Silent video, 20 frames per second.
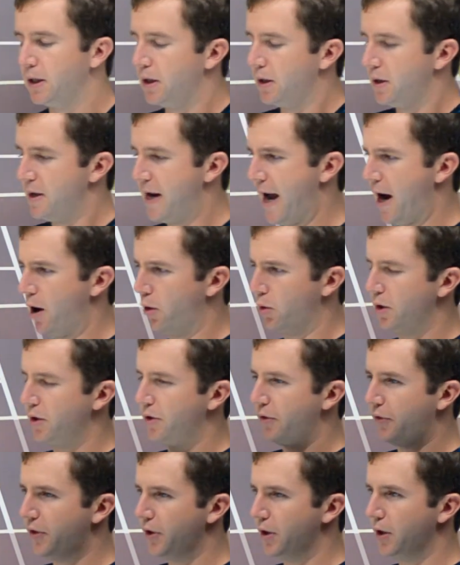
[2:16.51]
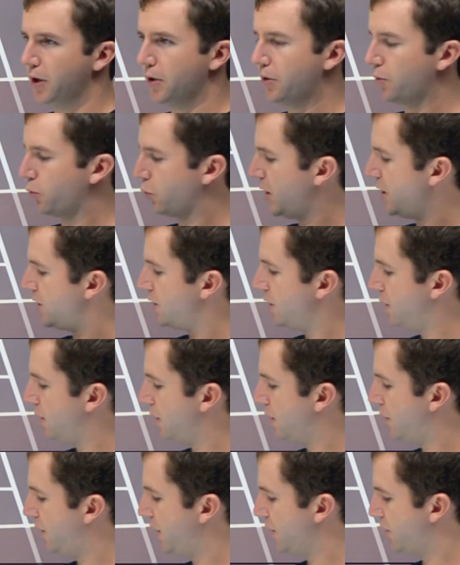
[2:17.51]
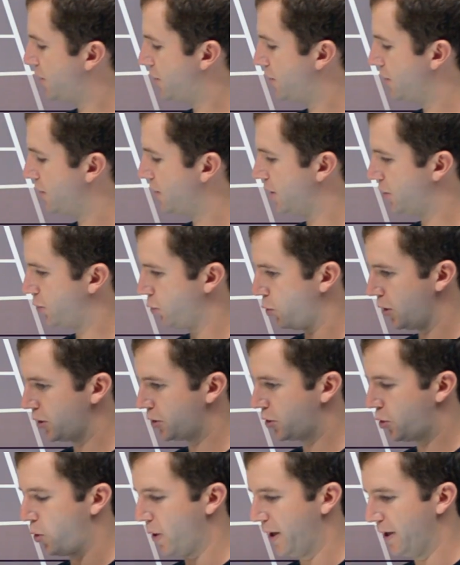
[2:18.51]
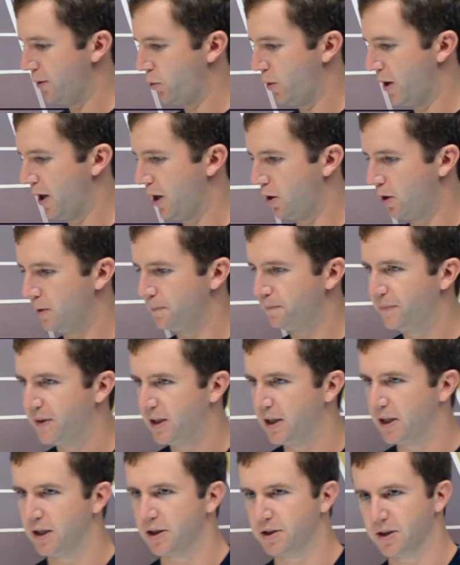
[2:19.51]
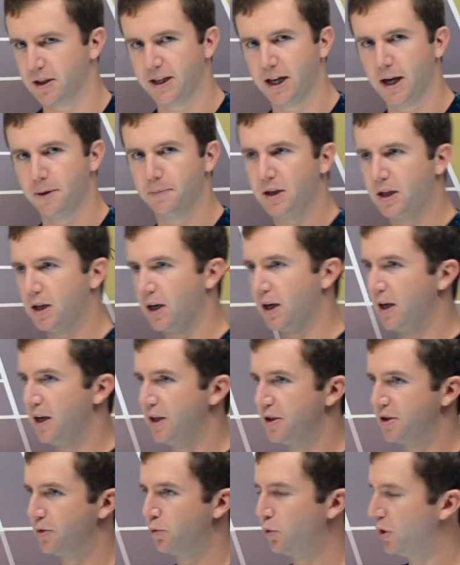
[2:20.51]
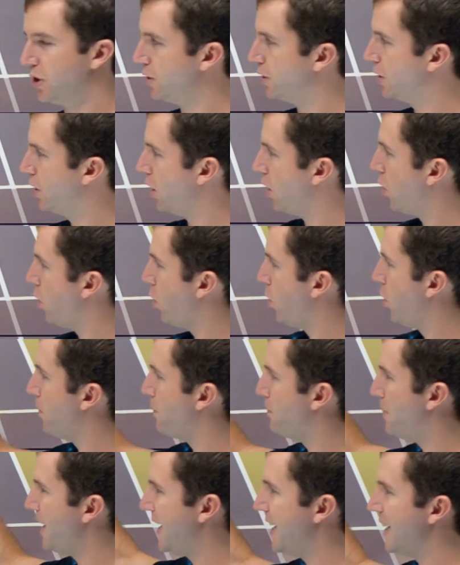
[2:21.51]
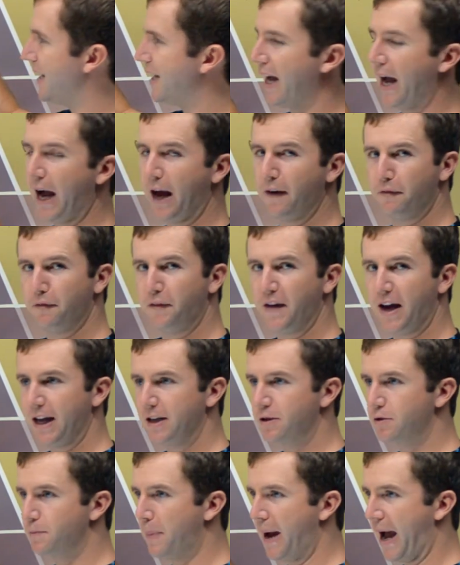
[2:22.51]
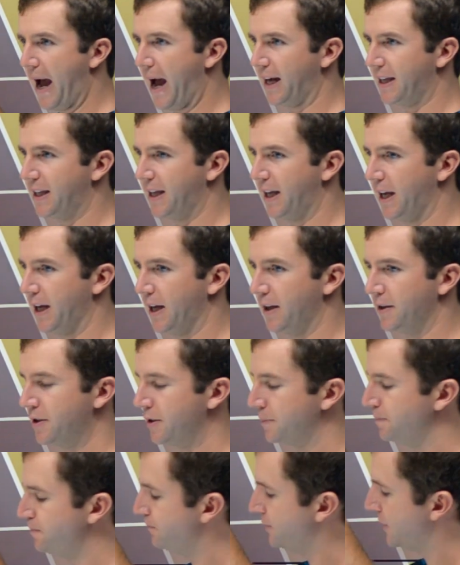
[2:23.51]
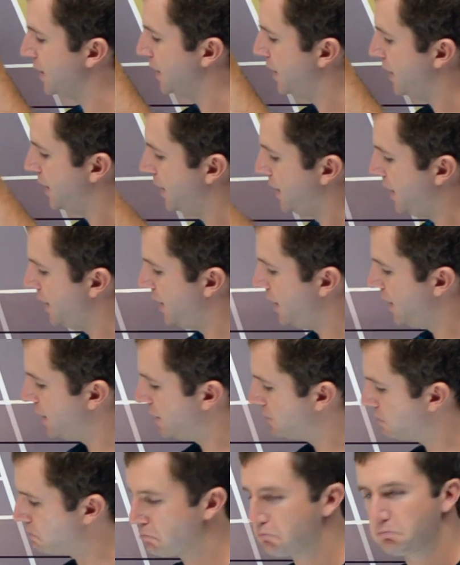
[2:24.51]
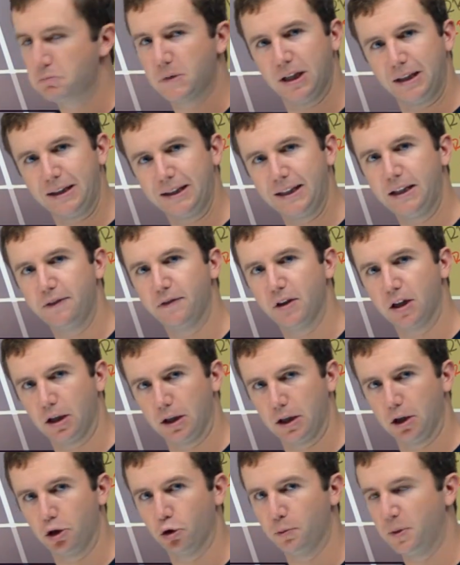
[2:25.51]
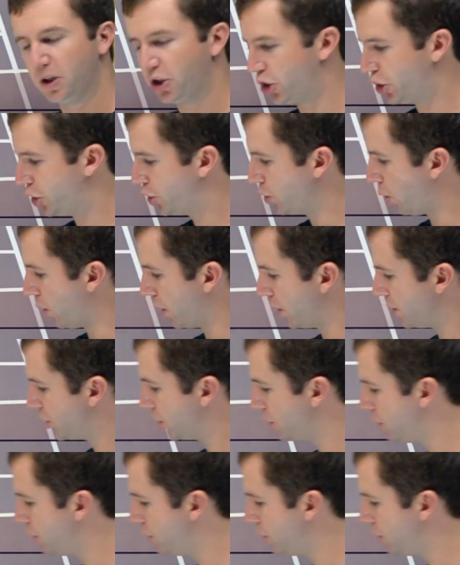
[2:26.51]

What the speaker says: Now, the reason this worked quite well is, again, because when you go big at Fed's backhand, he can leave it a little bit short, so